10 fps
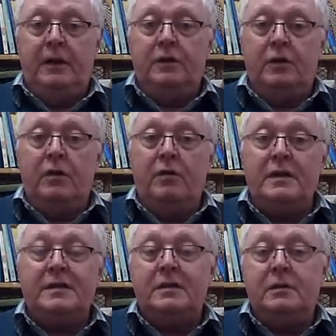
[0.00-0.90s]
There are
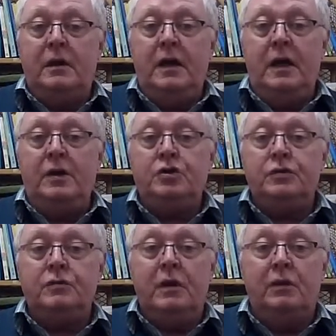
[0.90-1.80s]

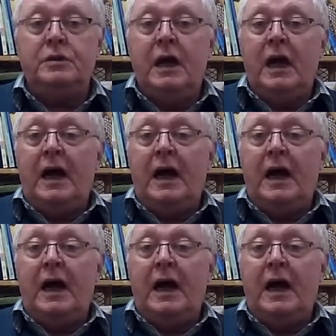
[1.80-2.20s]
issues around